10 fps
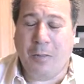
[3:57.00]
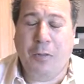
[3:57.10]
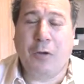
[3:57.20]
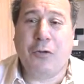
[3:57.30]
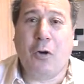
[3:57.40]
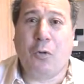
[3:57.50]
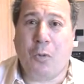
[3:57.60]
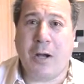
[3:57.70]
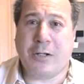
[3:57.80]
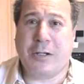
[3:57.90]
there's no
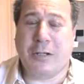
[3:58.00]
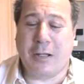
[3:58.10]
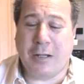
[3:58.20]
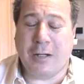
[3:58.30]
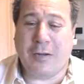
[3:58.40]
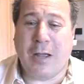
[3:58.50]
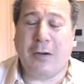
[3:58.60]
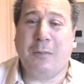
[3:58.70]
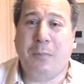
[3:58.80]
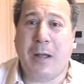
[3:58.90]
question that it
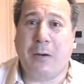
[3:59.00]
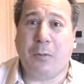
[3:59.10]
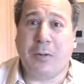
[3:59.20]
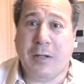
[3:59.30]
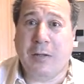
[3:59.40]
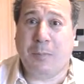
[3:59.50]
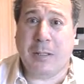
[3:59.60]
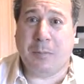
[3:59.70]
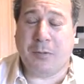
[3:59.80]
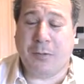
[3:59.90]
sounded better with these people